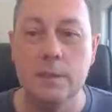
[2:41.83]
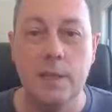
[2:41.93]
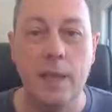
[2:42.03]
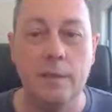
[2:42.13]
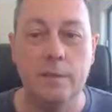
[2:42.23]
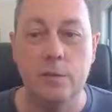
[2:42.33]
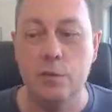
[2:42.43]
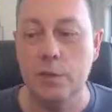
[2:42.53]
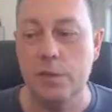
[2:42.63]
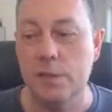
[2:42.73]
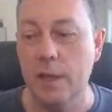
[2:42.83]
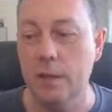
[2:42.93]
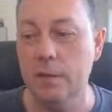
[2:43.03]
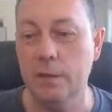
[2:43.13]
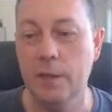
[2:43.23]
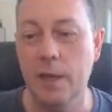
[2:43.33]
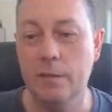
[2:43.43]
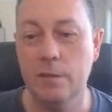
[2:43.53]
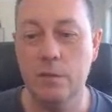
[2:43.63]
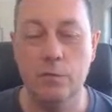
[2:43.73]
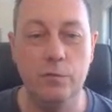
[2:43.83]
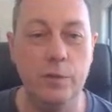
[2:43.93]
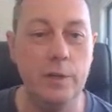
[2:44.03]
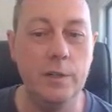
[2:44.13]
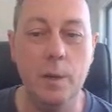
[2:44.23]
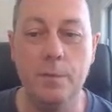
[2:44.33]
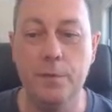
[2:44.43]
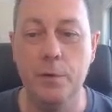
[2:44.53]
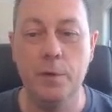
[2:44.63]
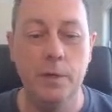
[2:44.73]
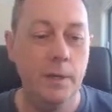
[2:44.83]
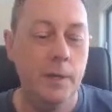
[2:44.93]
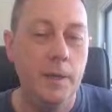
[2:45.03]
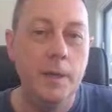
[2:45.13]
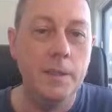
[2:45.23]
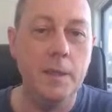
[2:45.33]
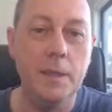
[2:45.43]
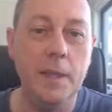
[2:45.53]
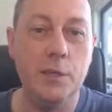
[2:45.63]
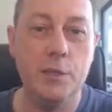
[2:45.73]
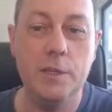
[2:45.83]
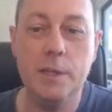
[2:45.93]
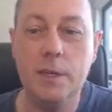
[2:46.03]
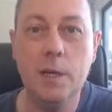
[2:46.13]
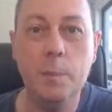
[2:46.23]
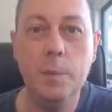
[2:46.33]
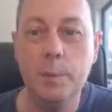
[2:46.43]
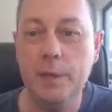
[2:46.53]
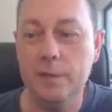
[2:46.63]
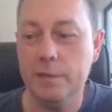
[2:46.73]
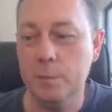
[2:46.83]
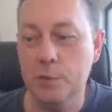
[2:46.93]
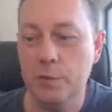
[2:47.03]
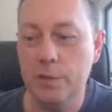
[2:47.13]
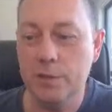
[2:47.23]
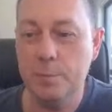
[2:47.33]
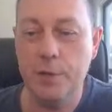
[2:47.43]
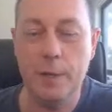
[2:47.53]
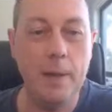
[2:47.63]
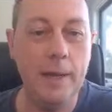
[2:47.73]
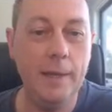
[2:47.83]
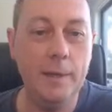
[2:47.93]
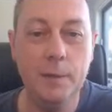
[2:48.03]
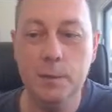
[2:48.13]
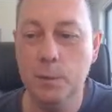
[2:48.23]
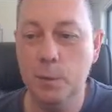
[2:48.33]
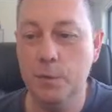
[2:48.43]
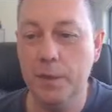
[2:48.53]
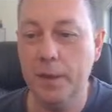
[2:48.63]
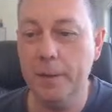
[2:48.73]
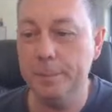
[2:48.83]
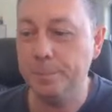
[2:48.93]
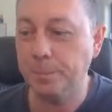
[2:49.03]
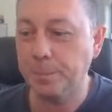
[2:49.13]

Texas just now. You guys are rearing up for the election in a couple of weeks. I'm sure it's pretty manic over there.